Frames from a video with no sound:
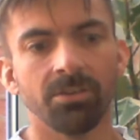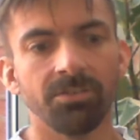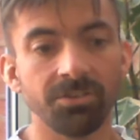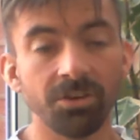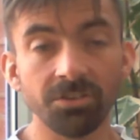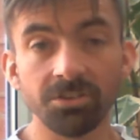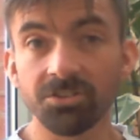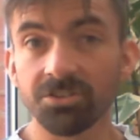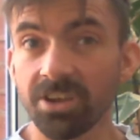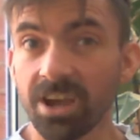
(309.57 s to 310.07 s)

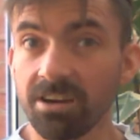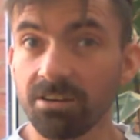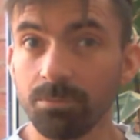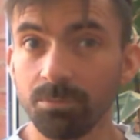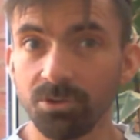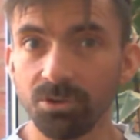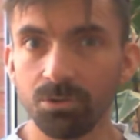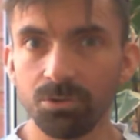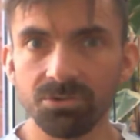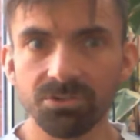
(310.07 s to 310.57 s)
The other Skyrim
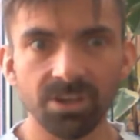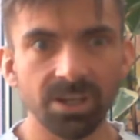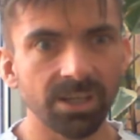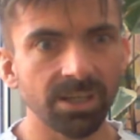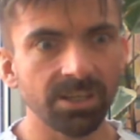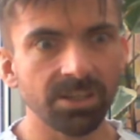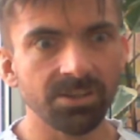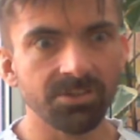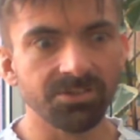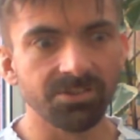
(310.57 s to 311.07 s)
news
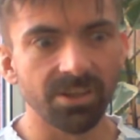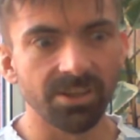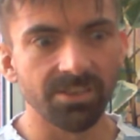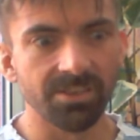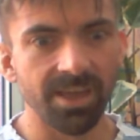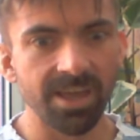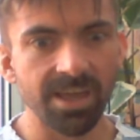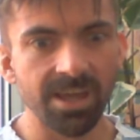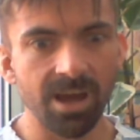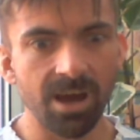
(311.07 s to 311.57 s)
is
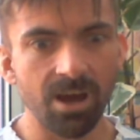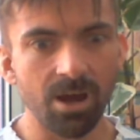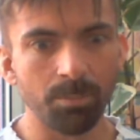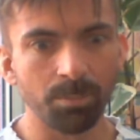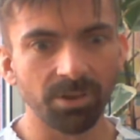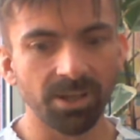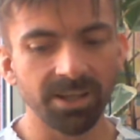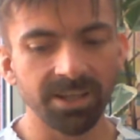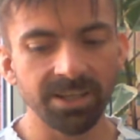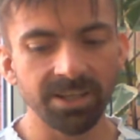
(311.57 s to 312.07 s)
they are
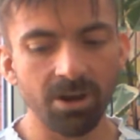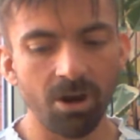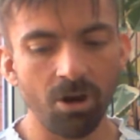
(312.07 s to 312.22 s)
planning